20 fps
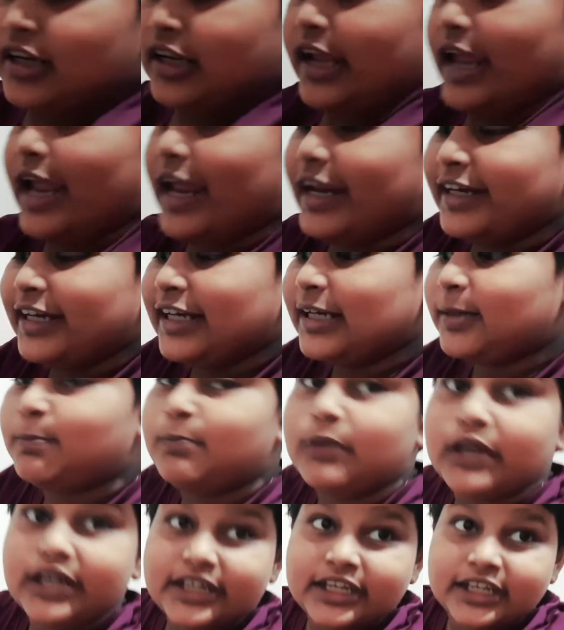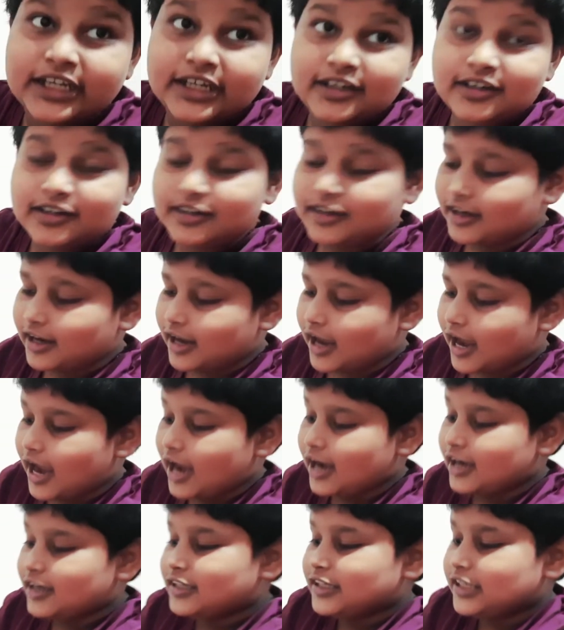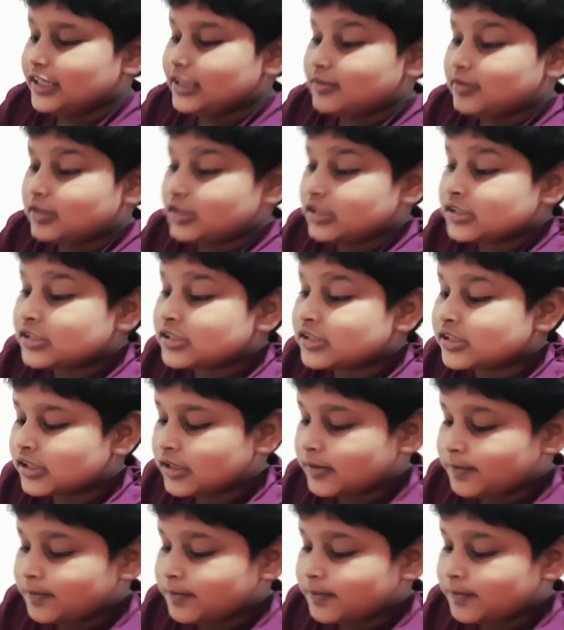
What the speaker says: Enid Blyton, and he was